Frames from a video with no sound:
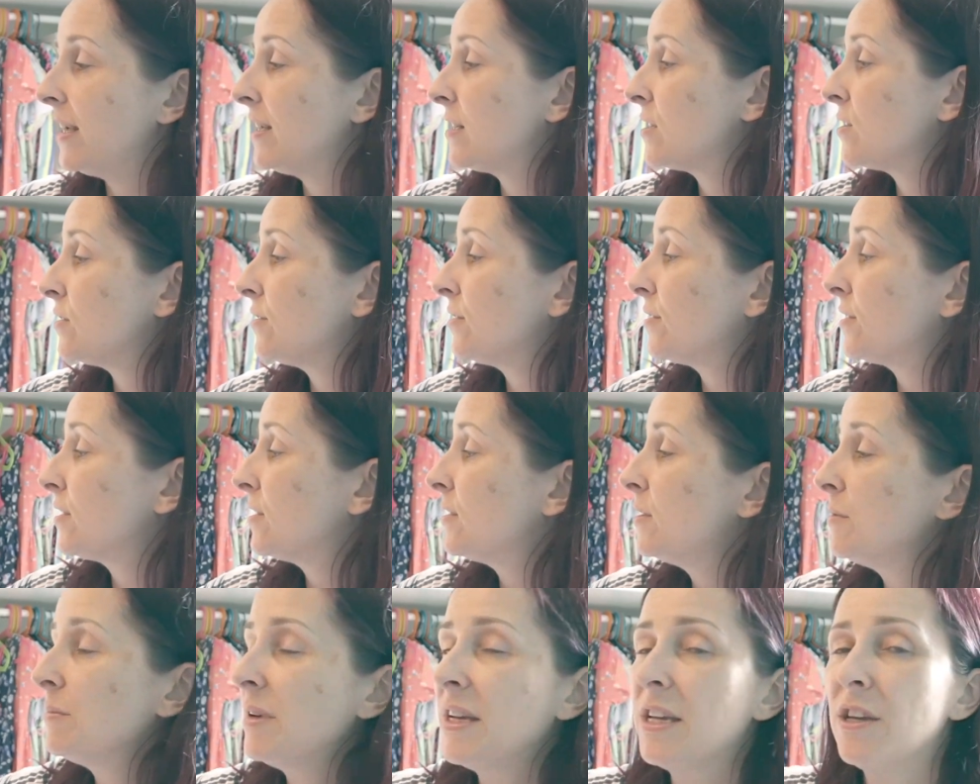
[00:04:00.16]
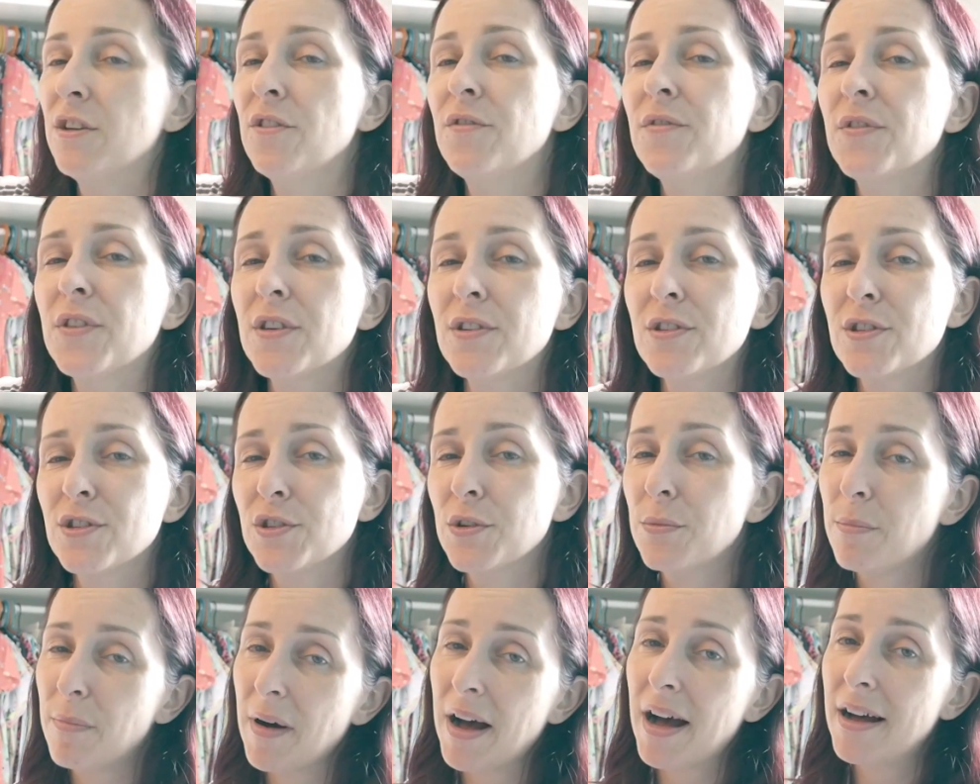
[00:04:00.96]
it's not going to make you feel
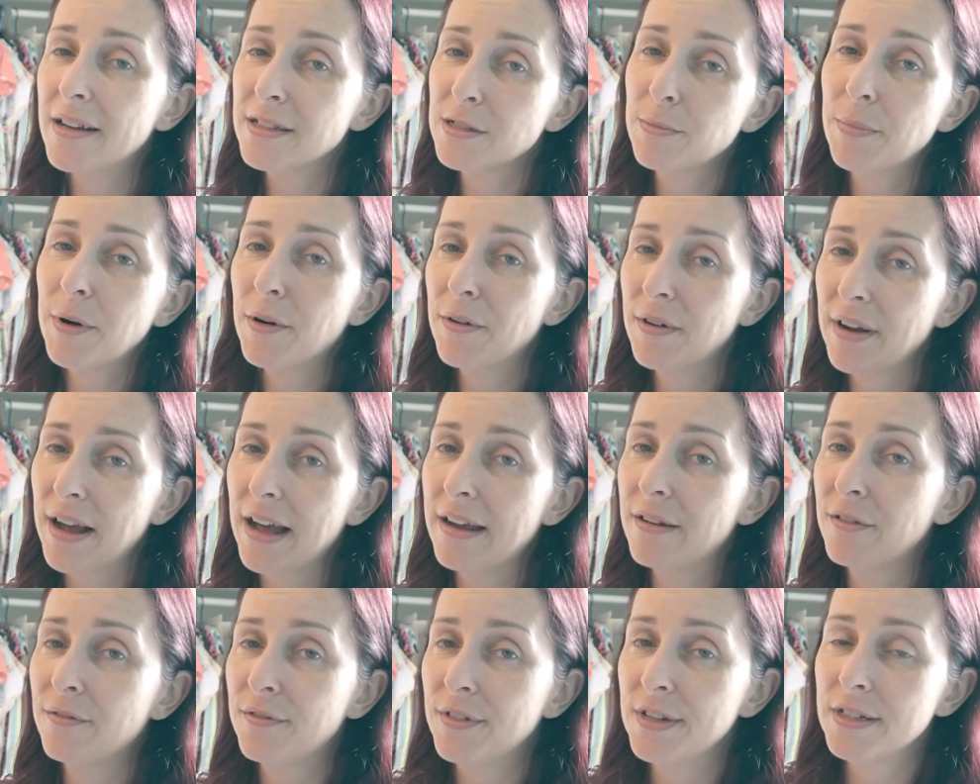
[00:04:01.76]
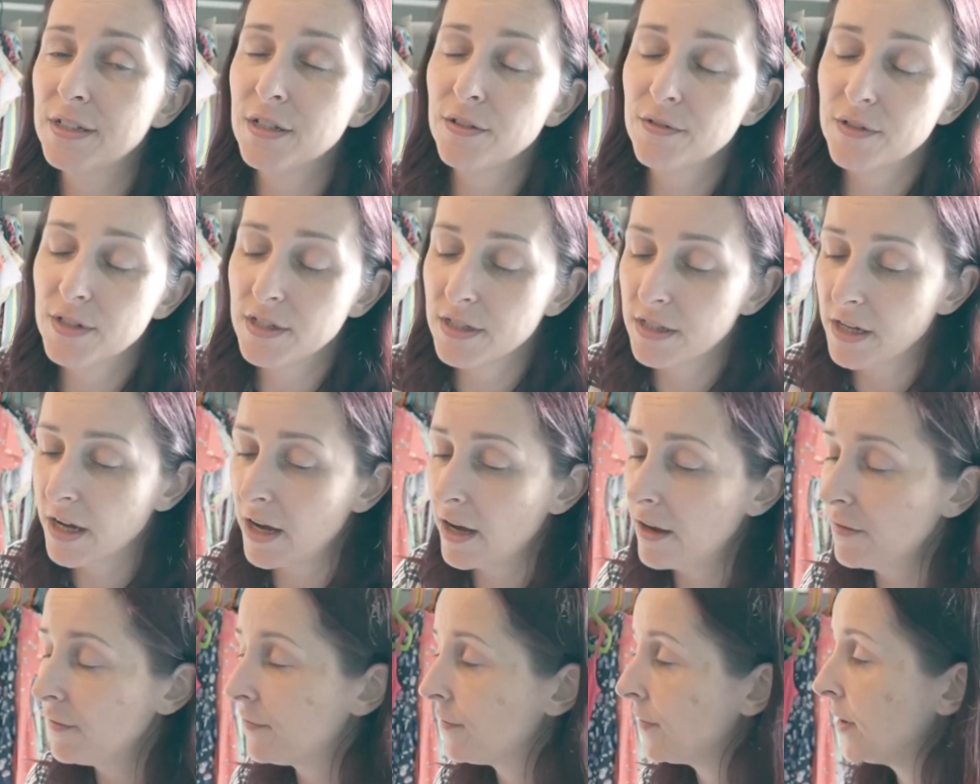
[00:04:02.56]
so bad about getting rid of
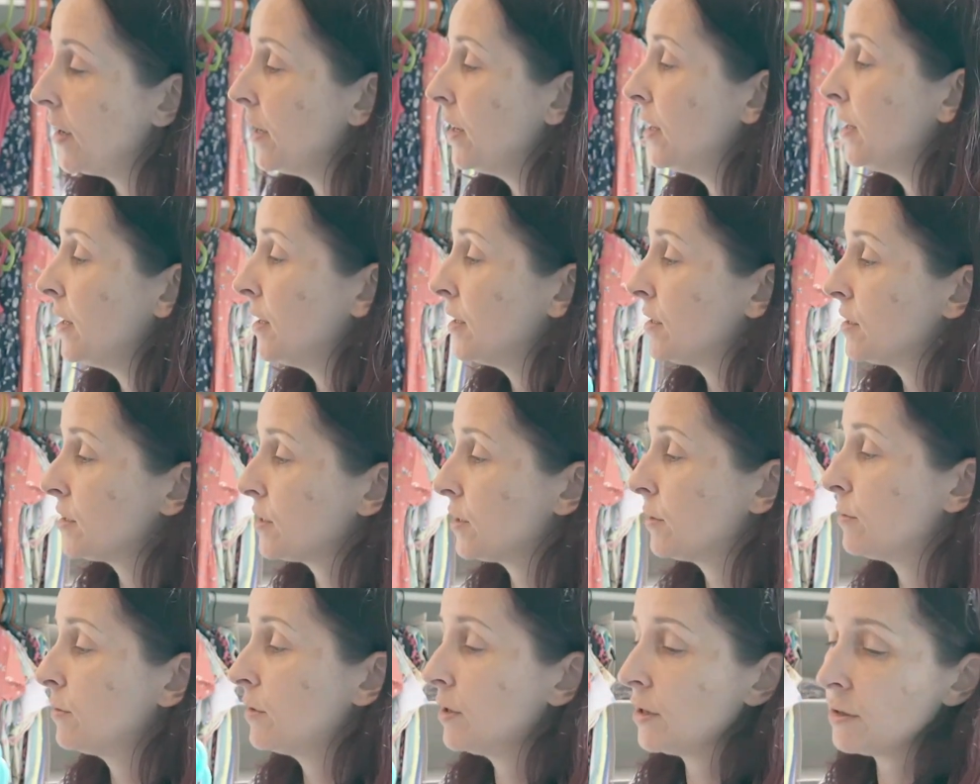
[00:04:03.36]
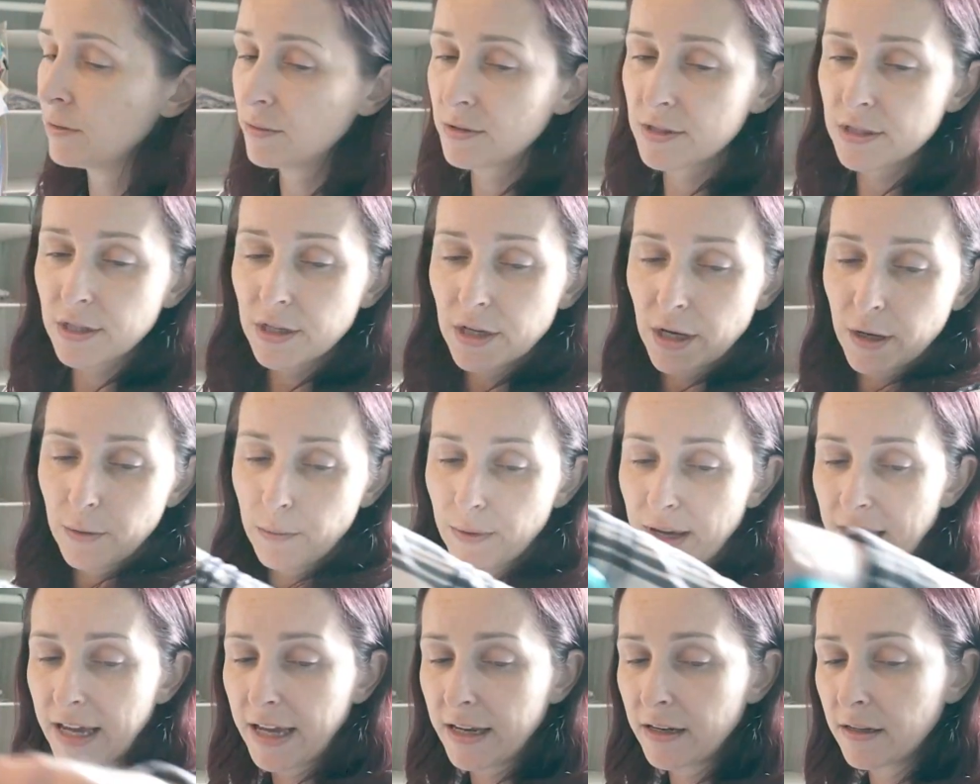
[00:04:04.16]
stuff. So those are
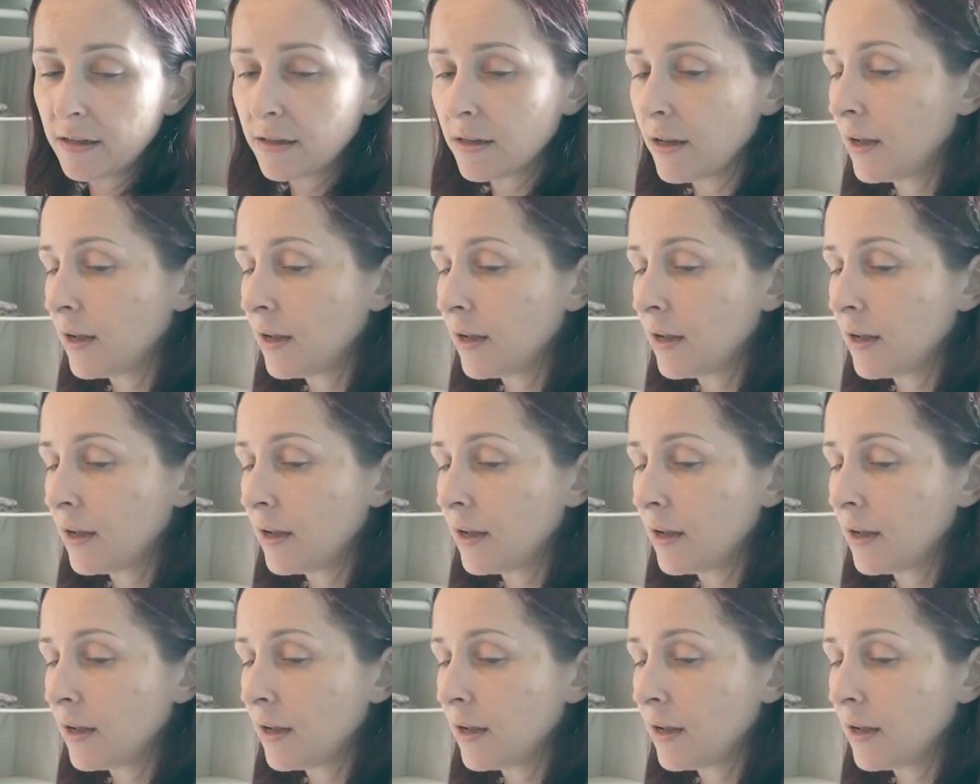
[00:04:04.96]
going.